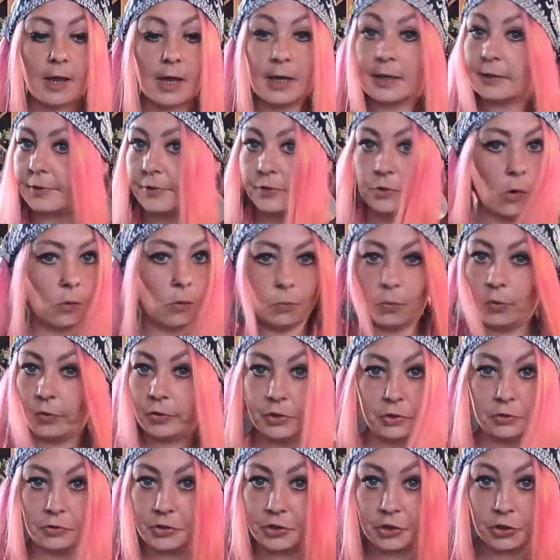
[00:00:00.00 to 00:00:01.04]
is not what
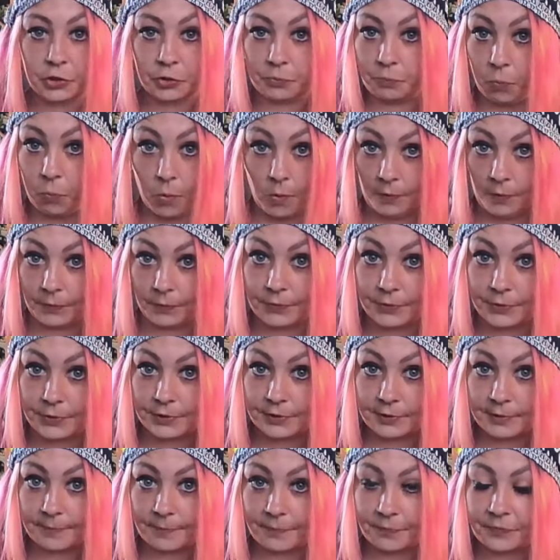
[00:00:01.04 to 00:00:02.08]
YouTube
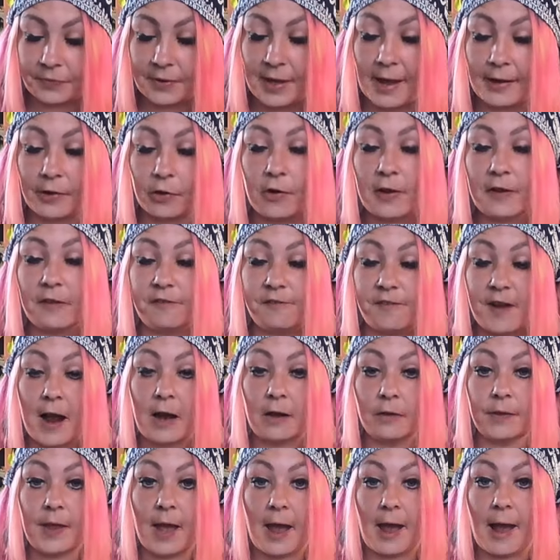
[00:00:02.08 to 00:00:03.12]
wants. And I
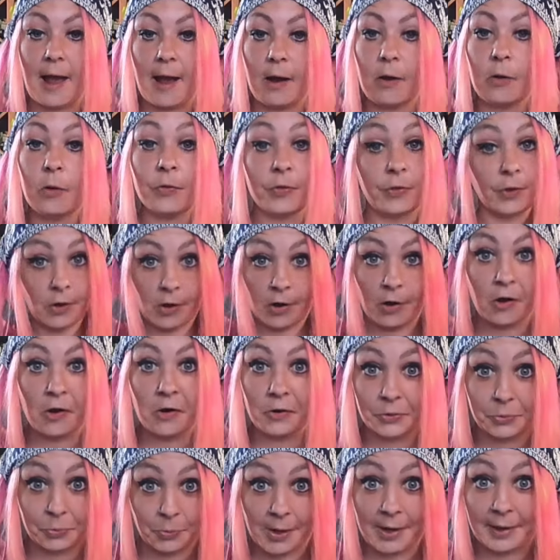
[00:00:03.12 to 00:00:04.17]
found that out the
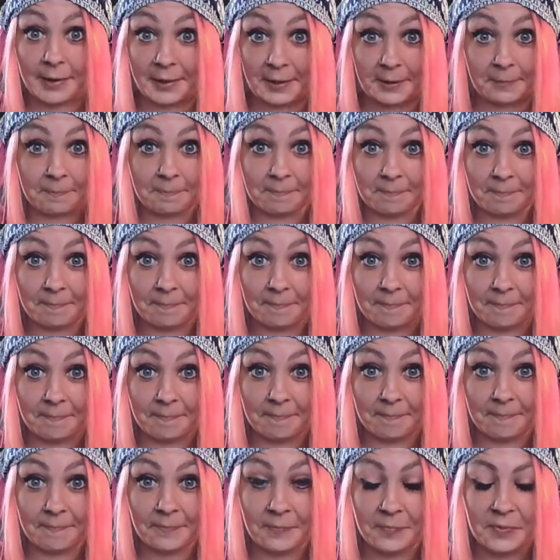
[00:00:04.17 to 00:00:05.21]
hard way.
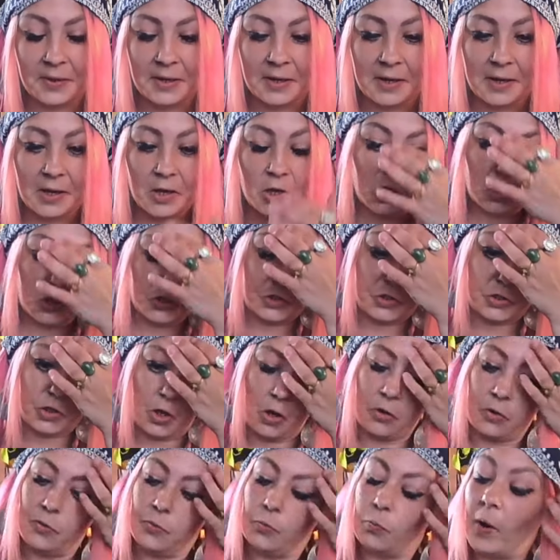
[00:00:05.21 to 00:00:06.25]

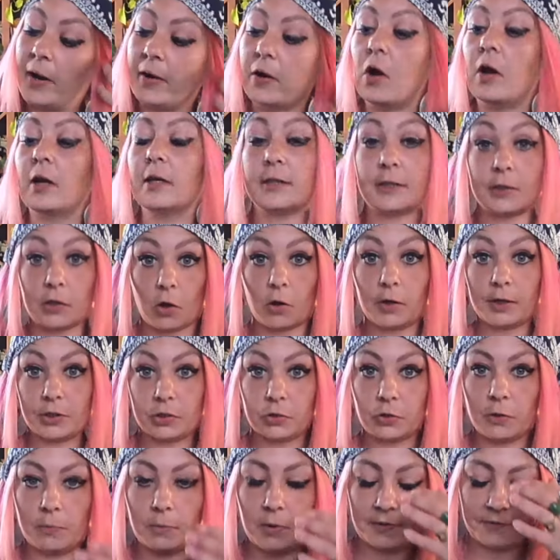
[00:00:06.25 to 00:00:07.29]
So when I started
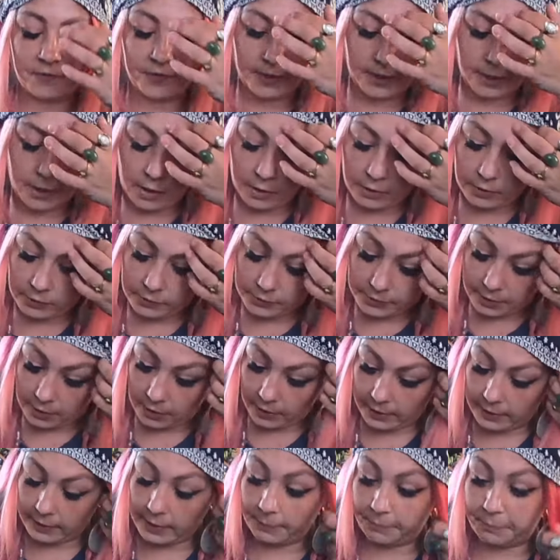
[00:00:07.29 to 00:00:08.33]
doing my videos,
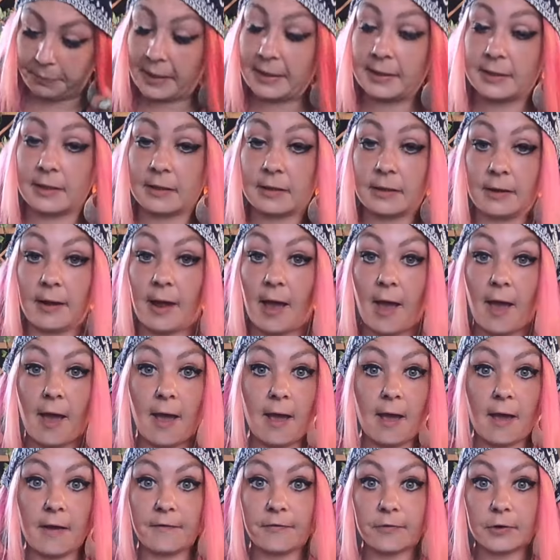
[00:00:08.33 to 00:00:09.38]
like basically
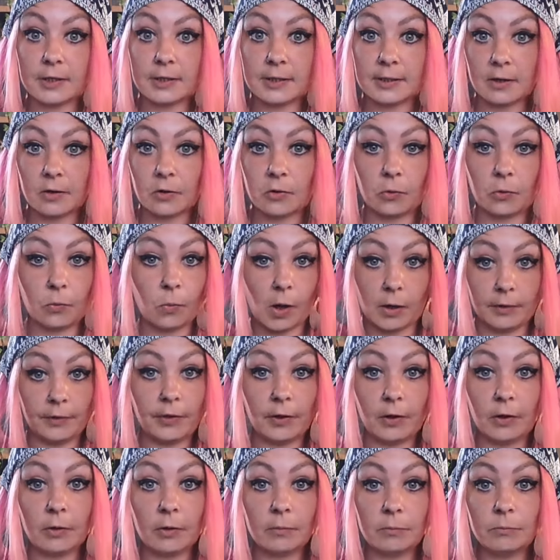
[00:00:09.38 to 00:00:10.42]
every single one of
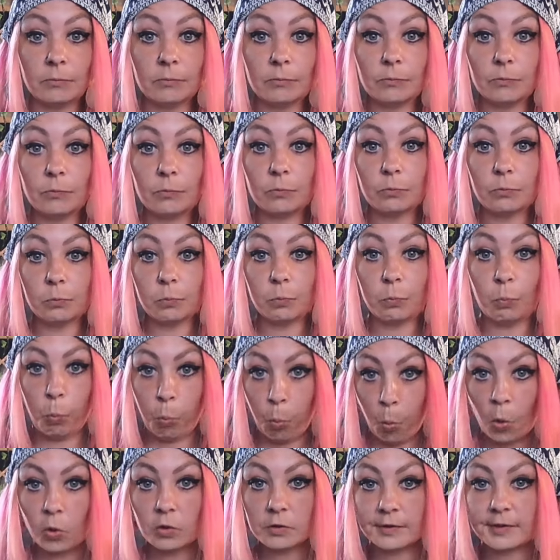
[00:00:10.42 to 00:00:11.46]
them
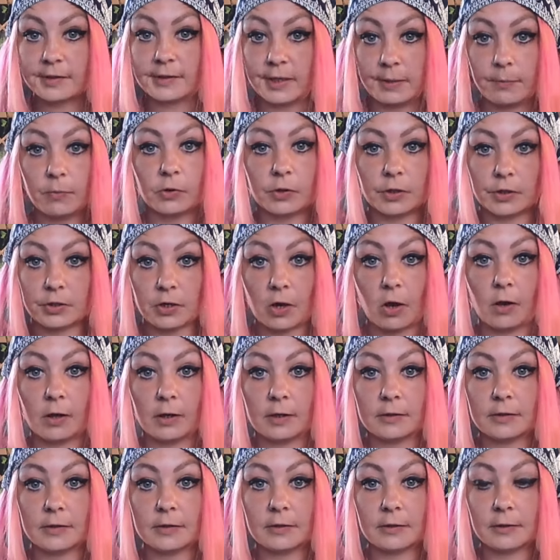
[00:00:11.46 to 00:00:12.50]
was
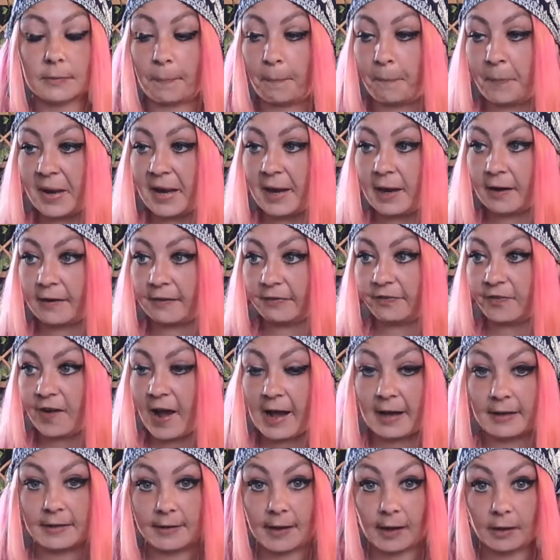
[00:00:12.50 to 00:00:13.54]
demonetized. Big
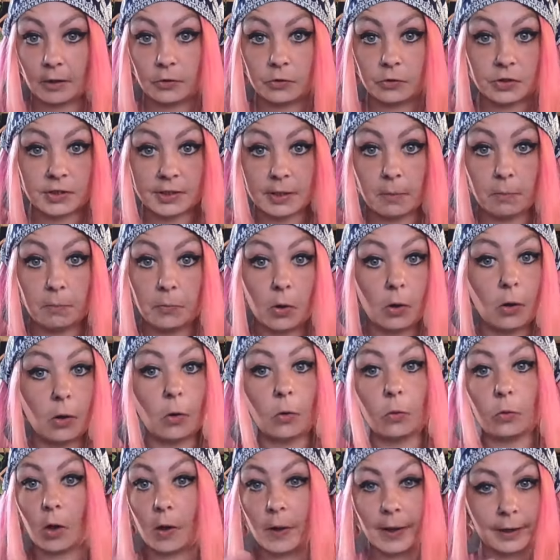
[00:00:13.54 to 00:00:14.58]
fat yellow
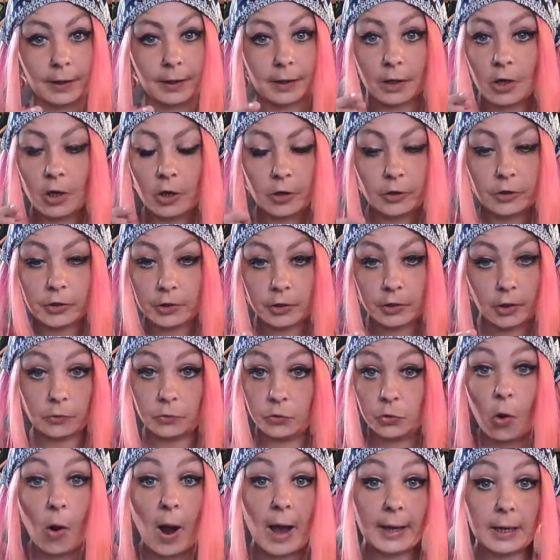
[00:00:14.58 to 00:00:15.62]
symbol, like, you know,
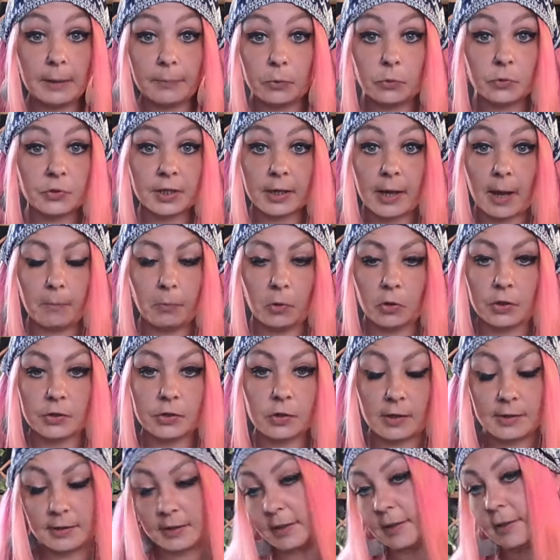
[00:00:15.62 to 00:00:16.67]
not able to get
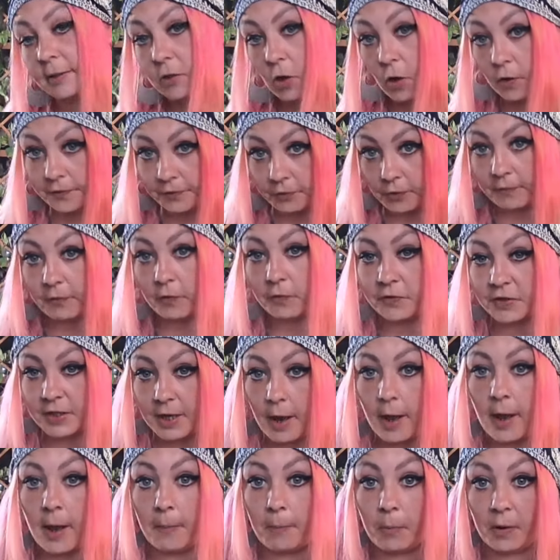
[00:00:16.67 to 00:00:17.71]
monetized. This is after I've obviously
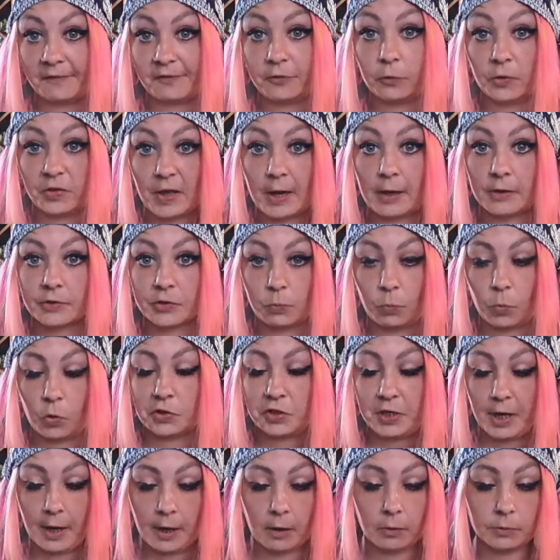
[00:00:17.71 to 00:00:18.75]
hit my 4,000
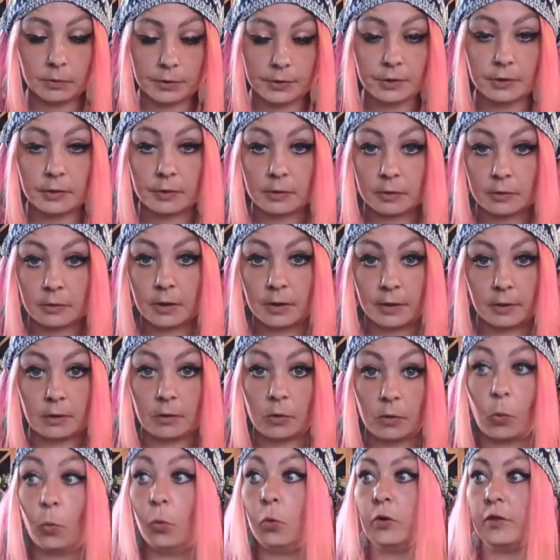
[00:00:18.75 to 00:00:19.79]
watch hours and
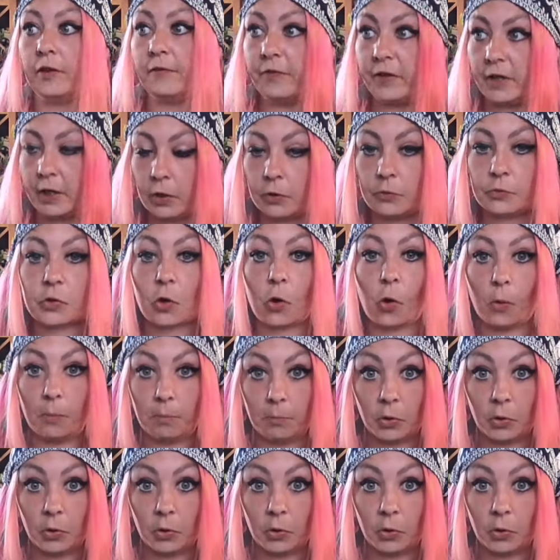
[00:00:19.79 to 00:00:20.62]
all of the videos got